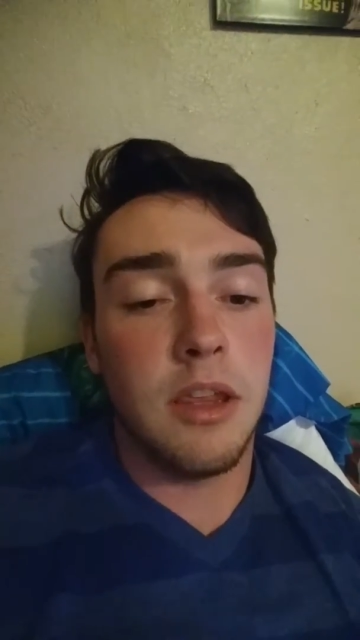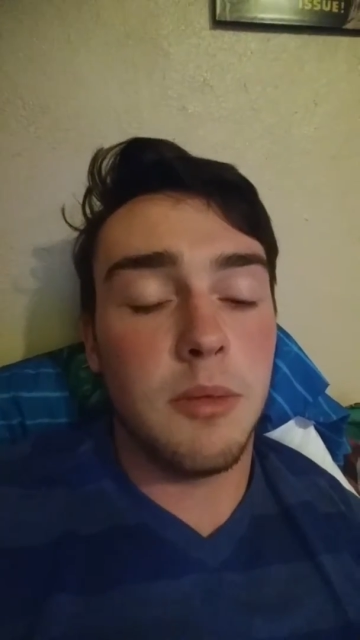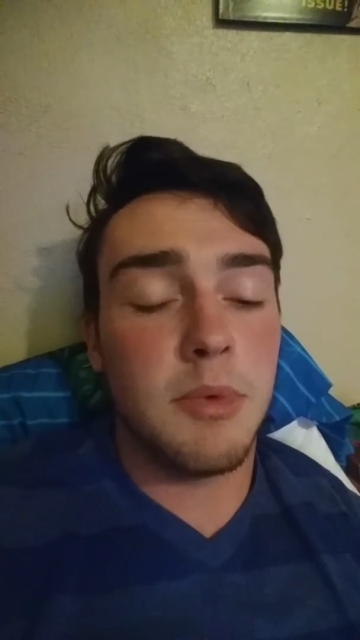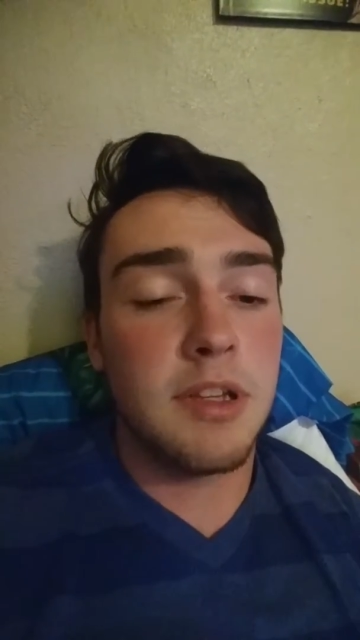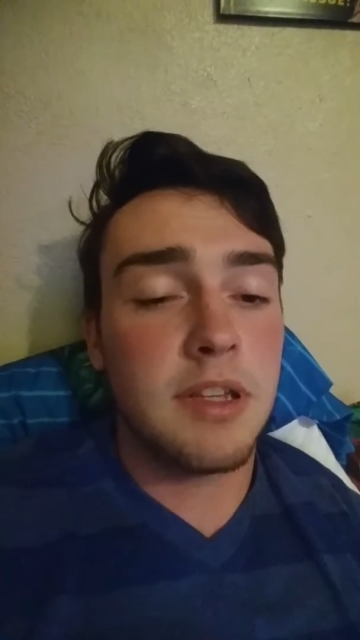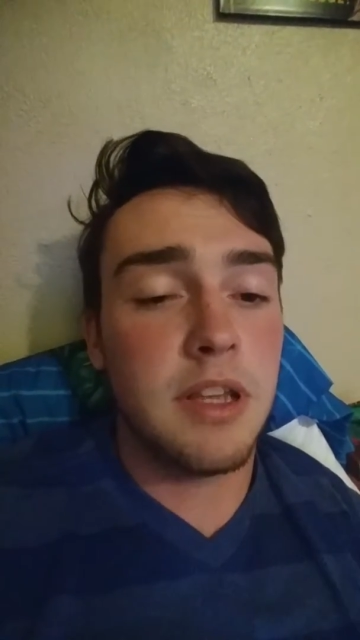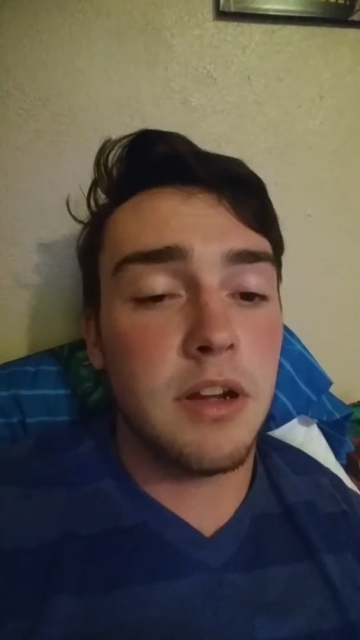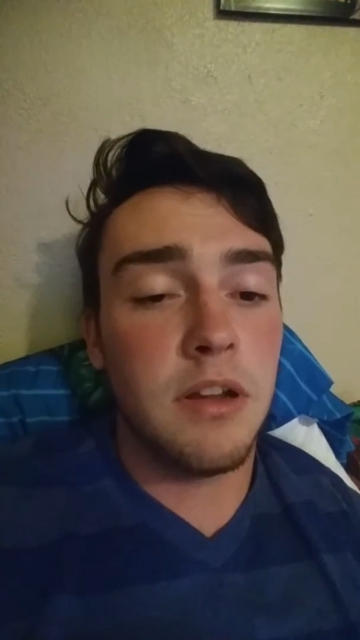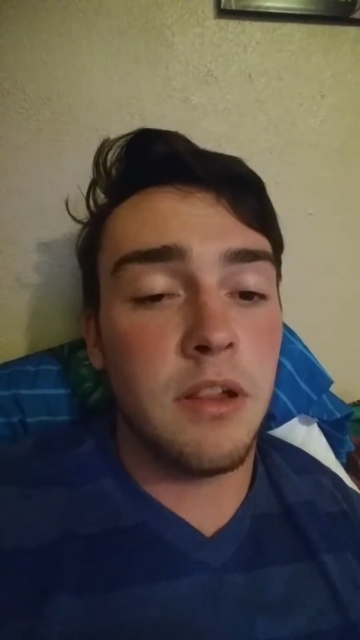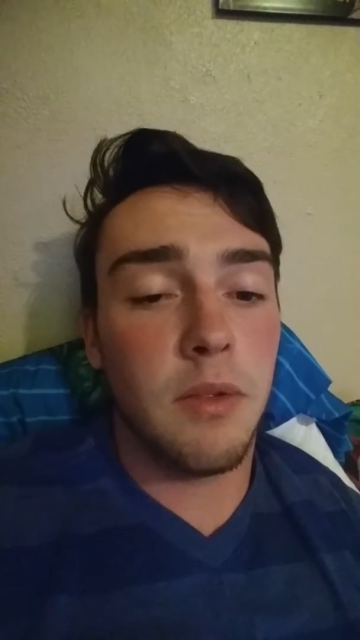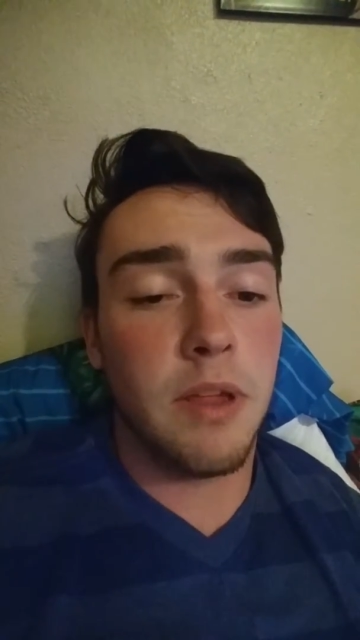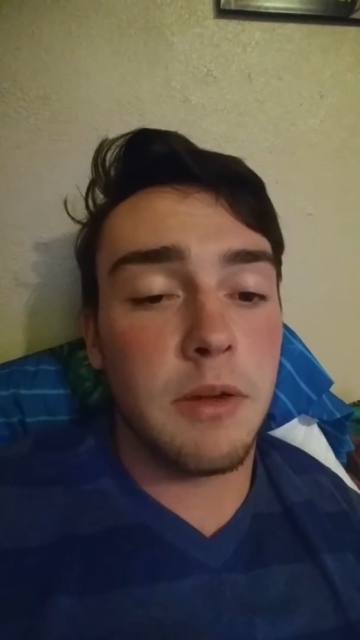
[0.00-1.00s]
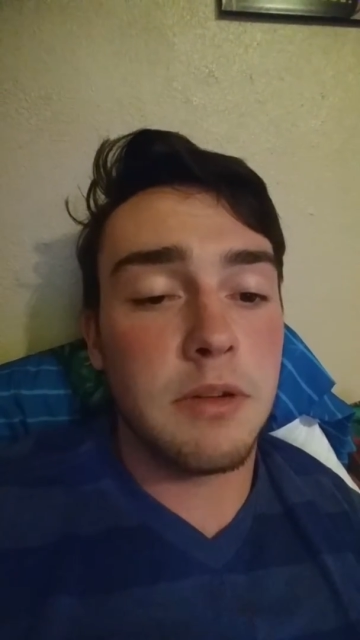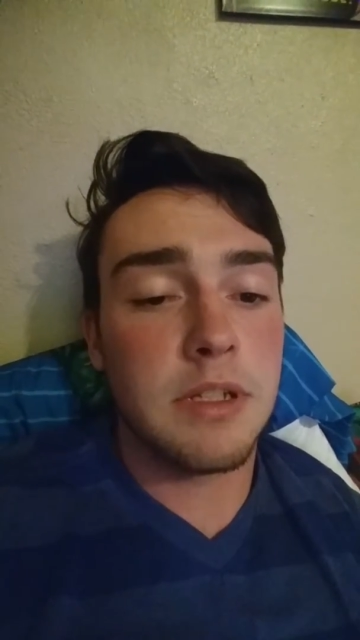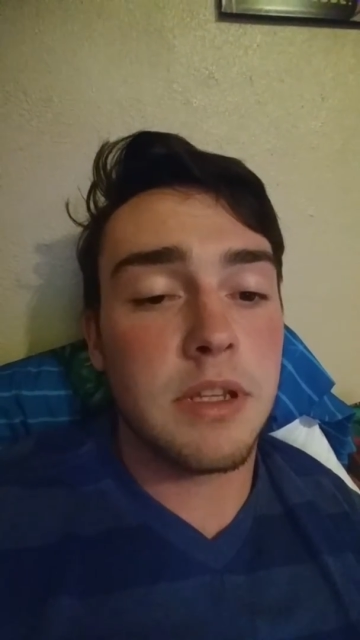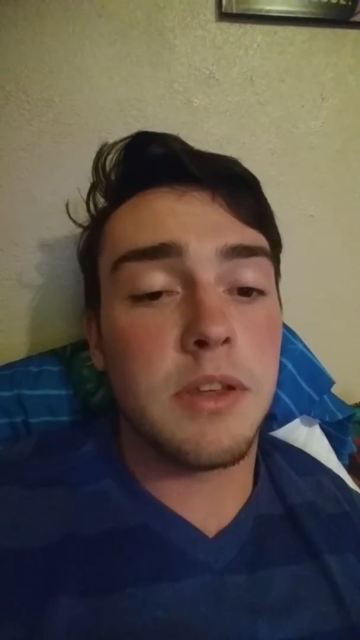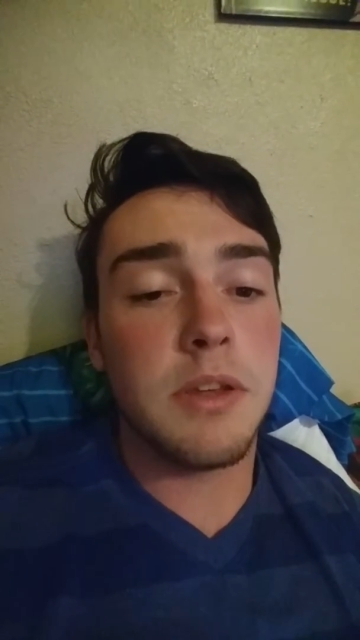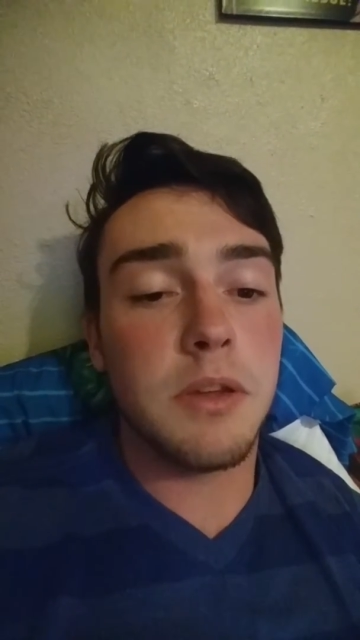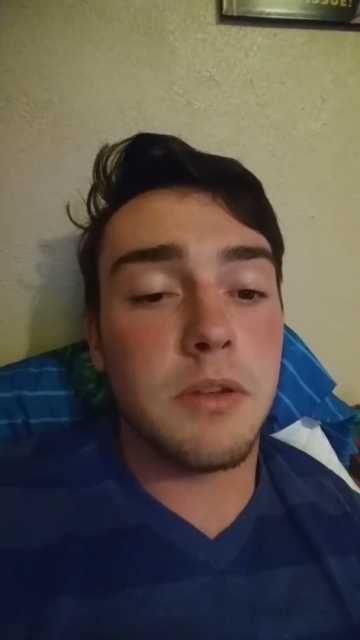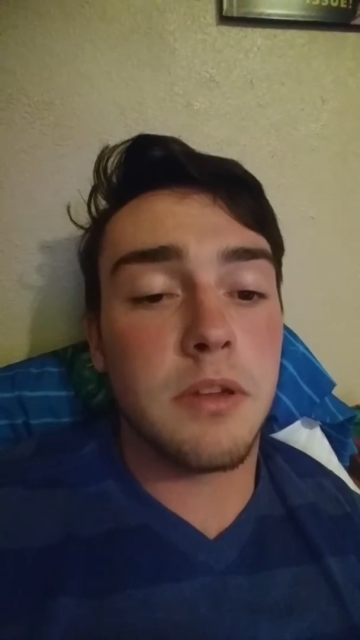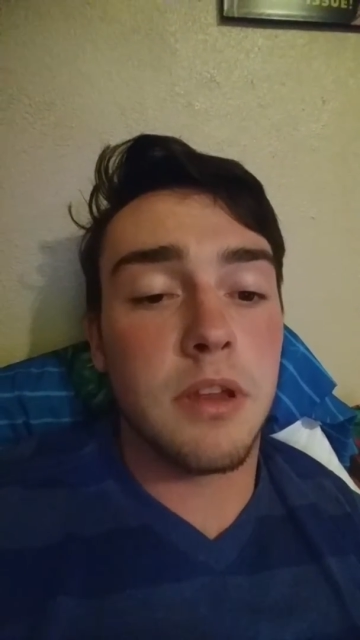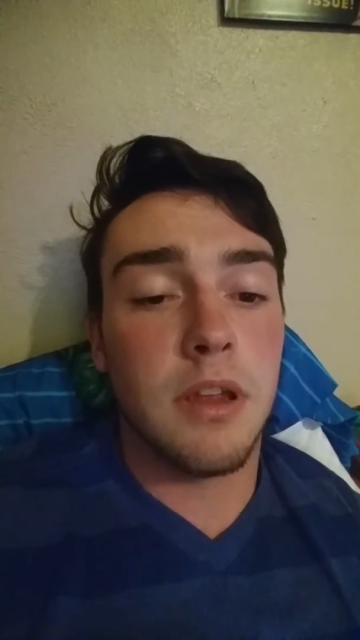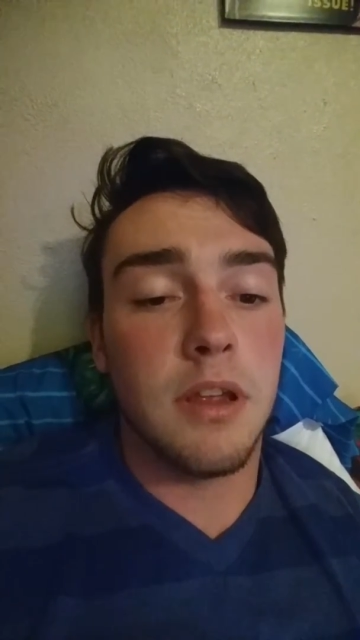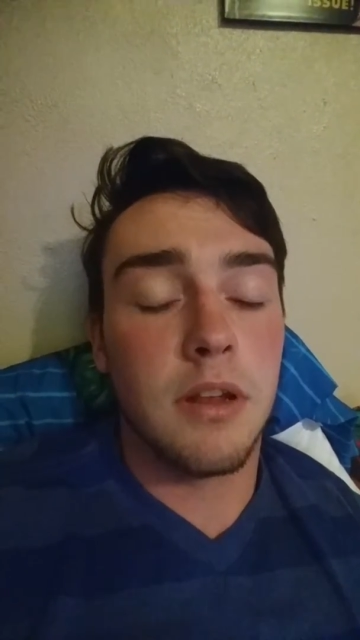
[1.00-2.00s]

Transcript: You must gear the language that you use